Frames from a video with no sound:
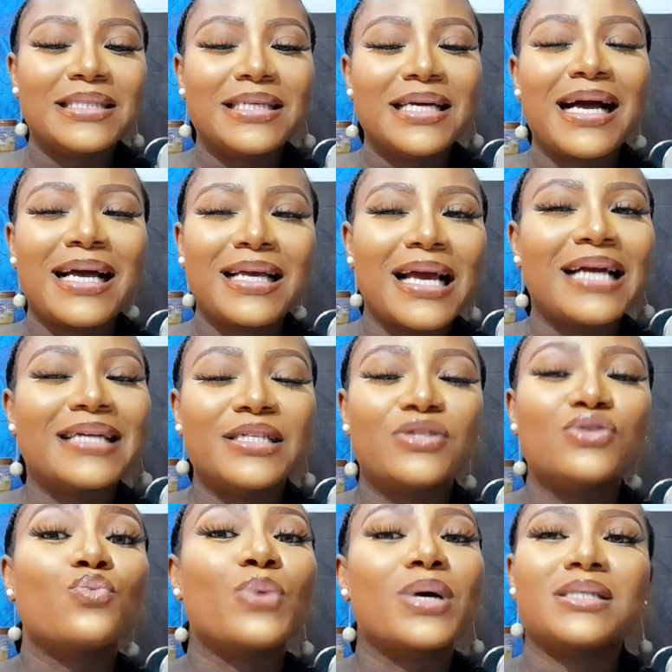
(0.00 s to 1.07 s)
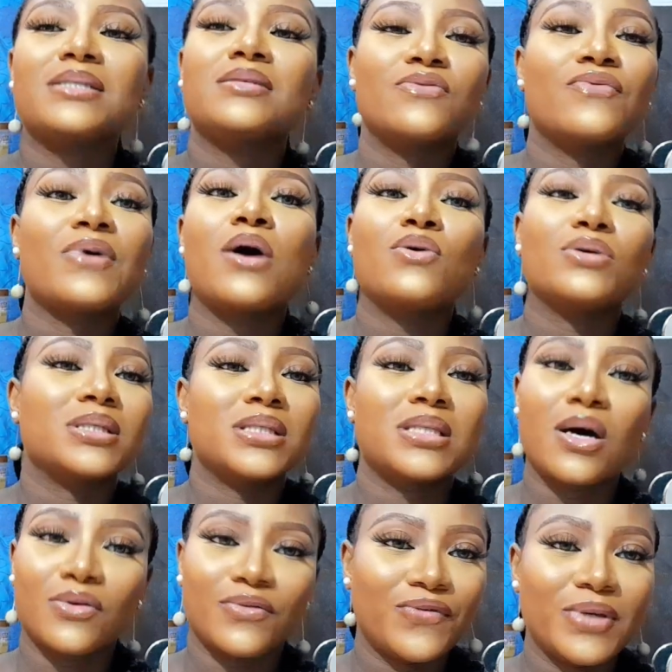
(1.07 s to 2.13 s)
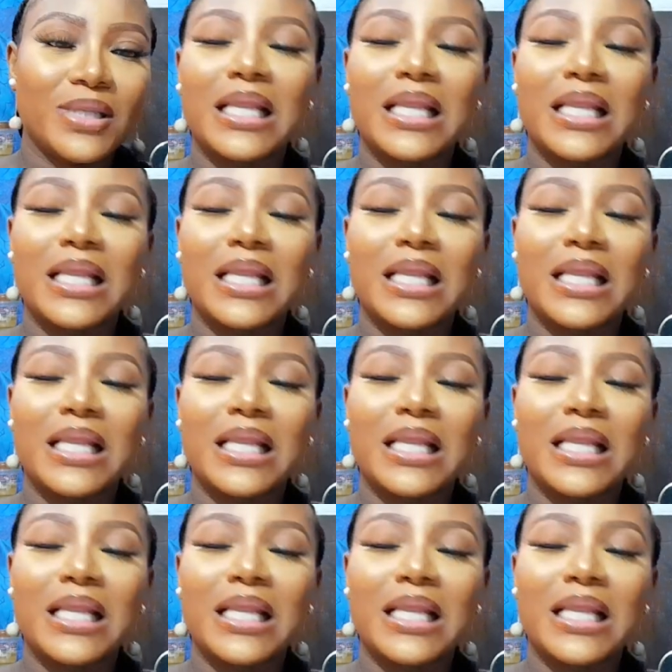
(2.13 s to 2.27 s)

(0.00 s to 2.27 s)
I need to wear silver on this outfit.